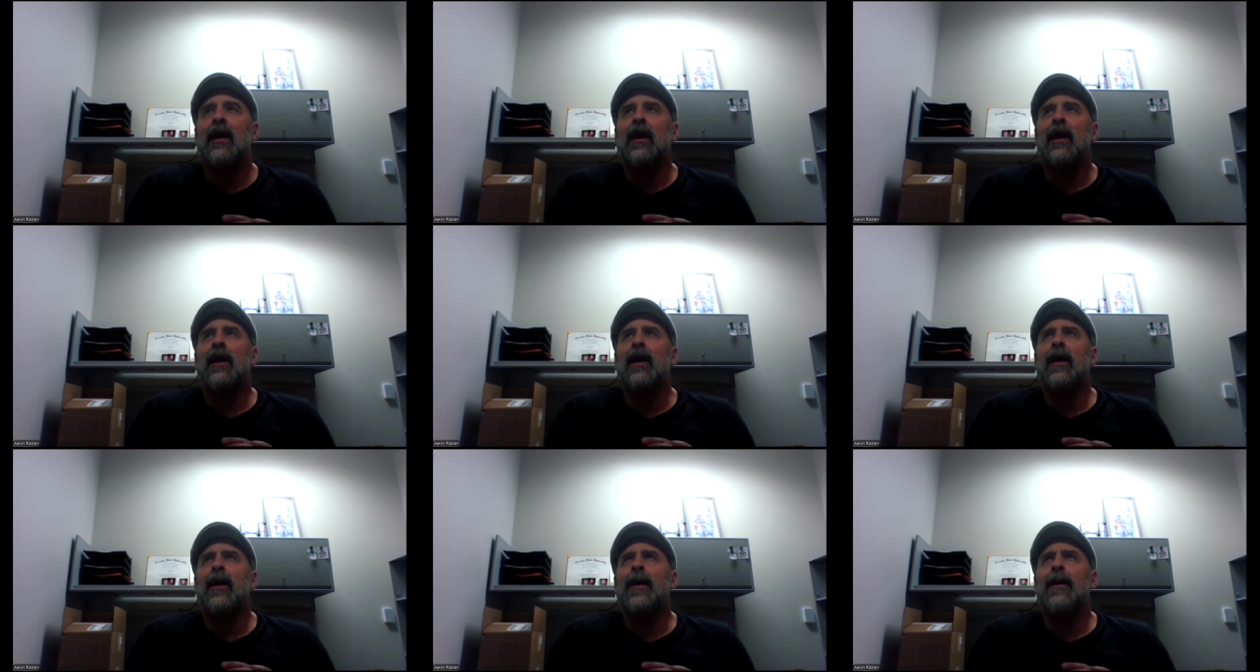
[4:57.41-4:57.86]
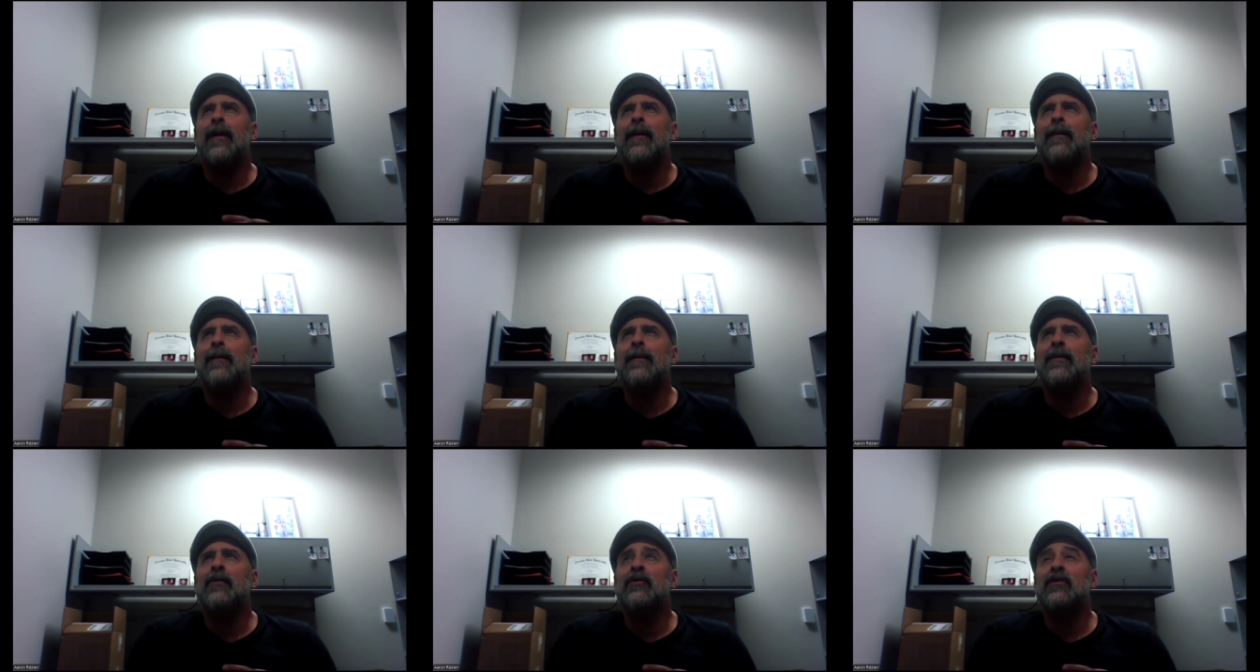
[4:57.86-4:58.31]

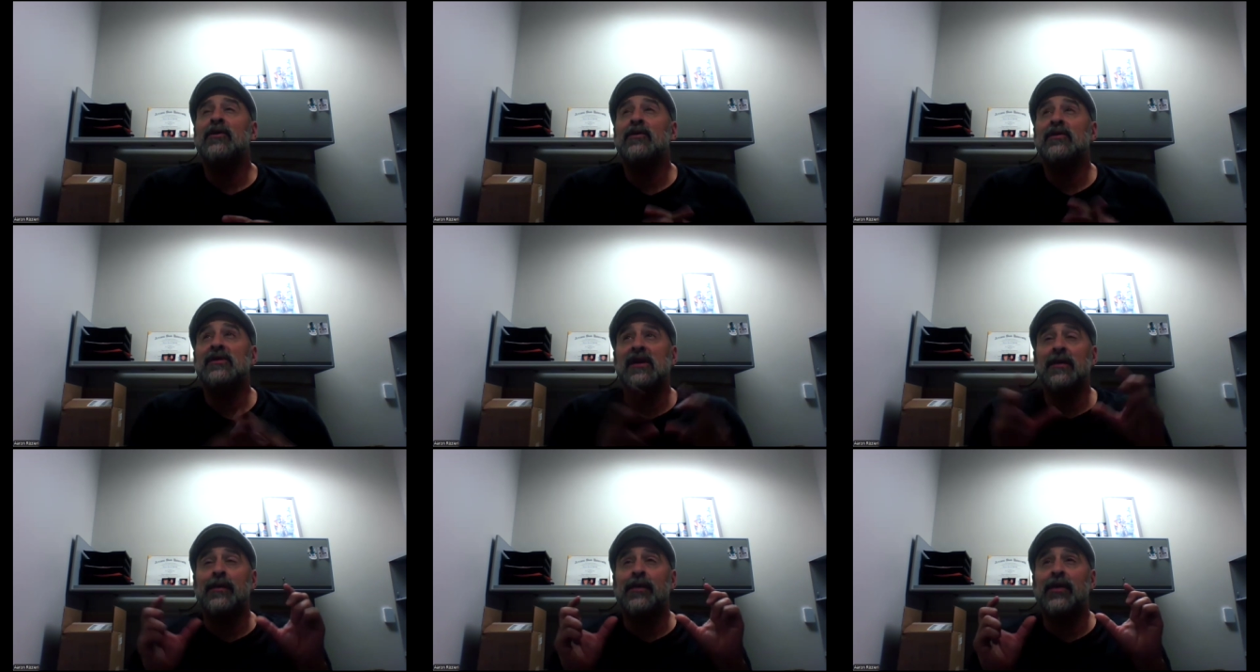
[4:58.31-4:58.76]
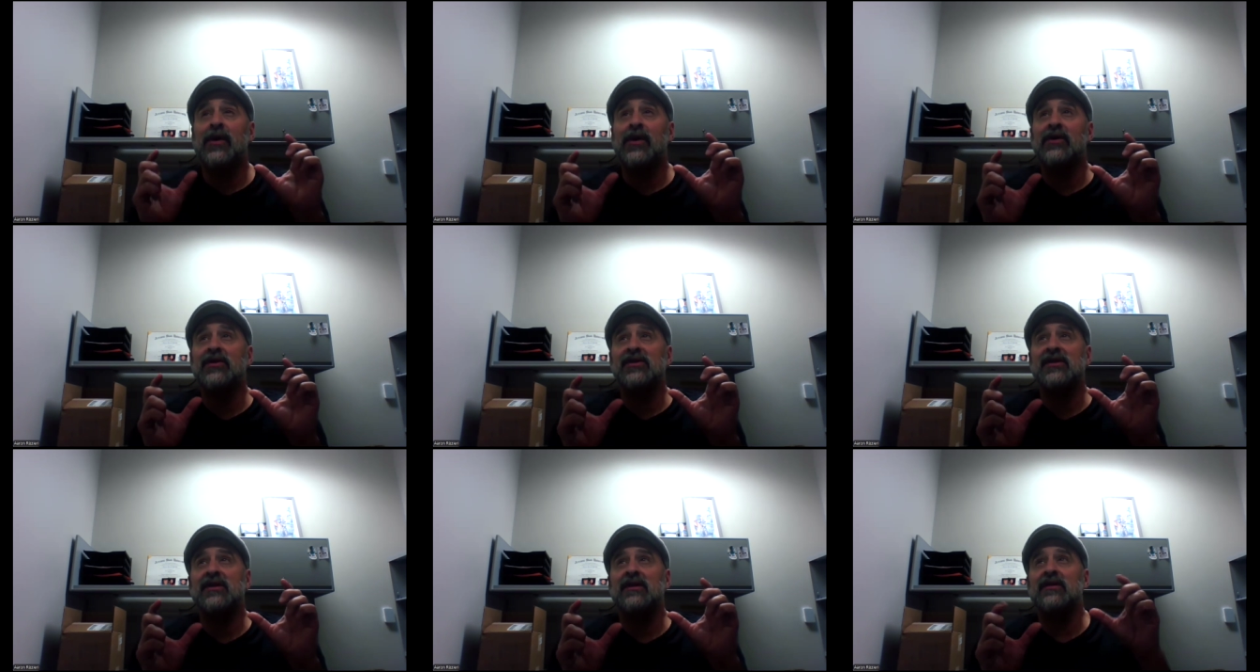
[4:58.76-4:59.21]
We're using
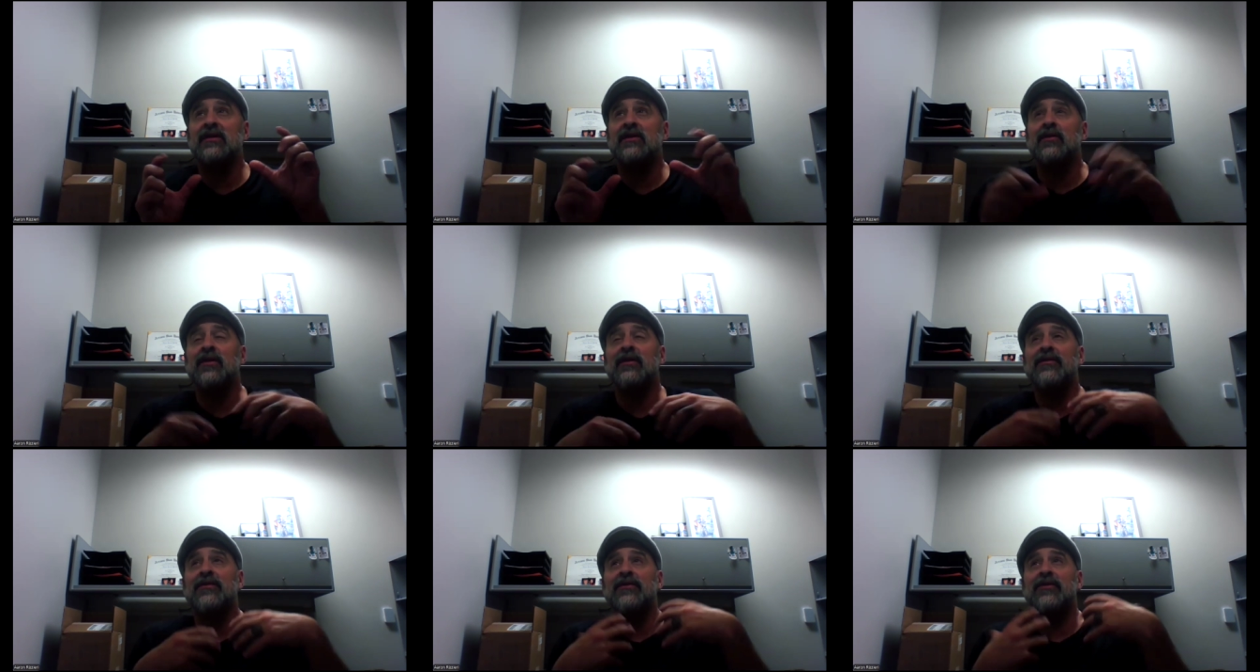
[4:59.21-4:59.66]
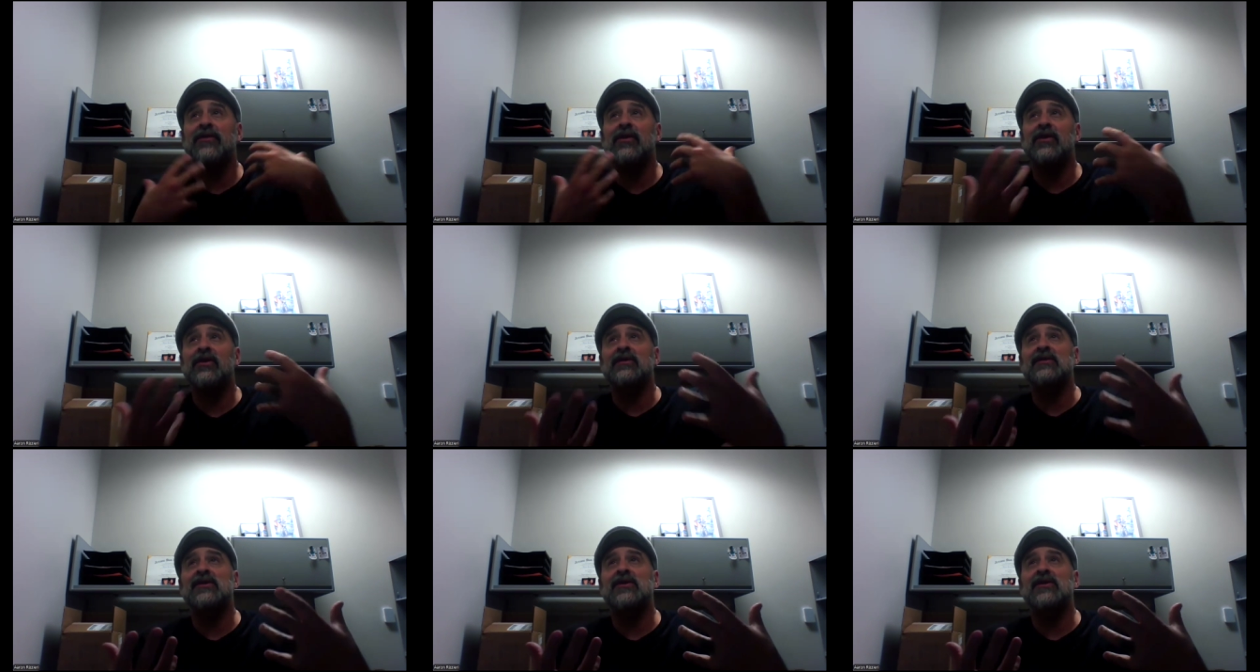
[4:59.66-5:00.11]
person to
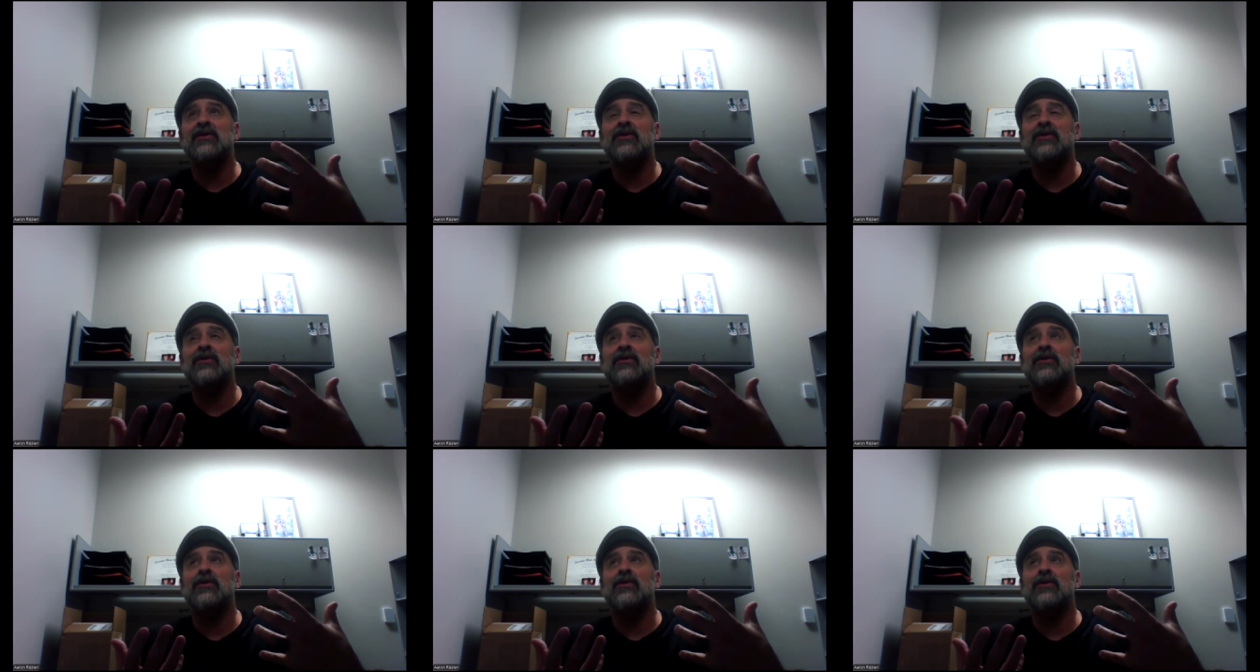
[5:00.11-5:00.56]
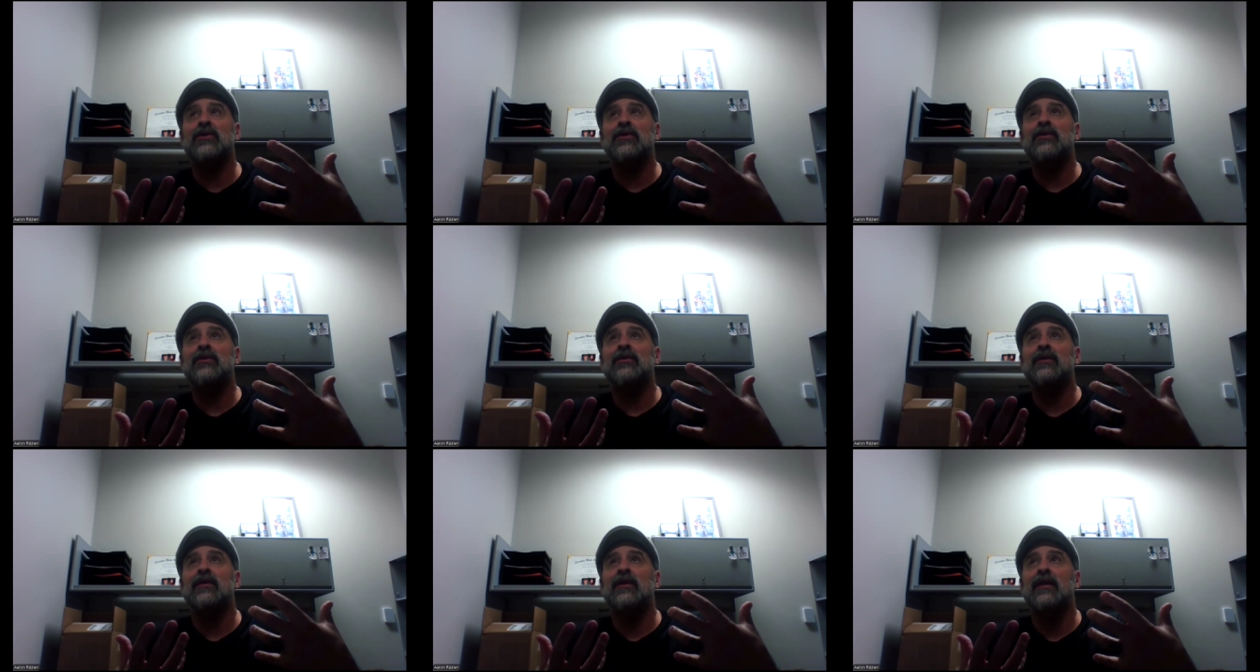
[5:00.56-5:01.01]
refer
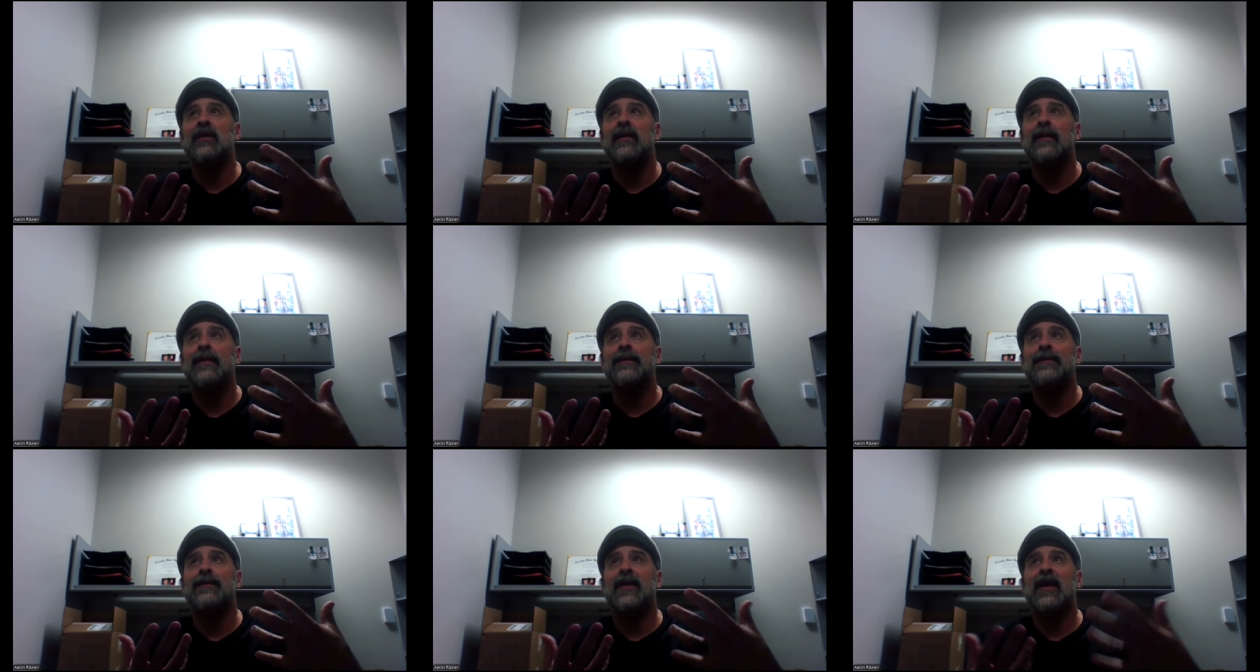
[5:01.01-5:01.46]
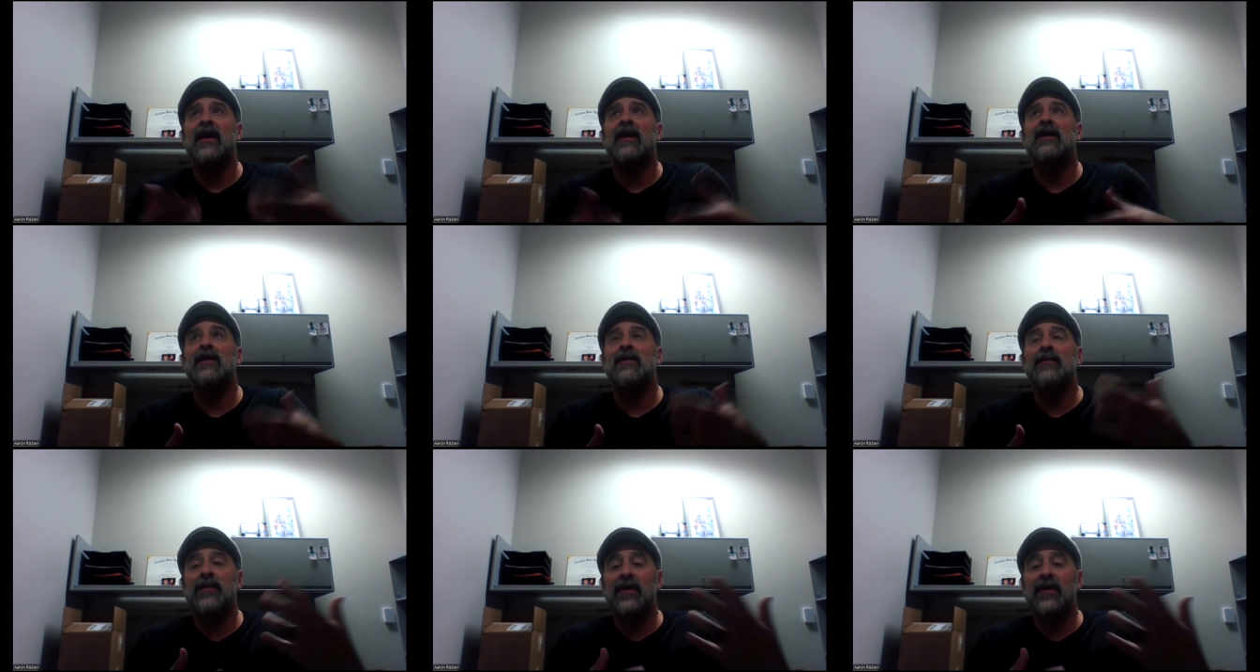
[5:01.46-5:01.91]
to any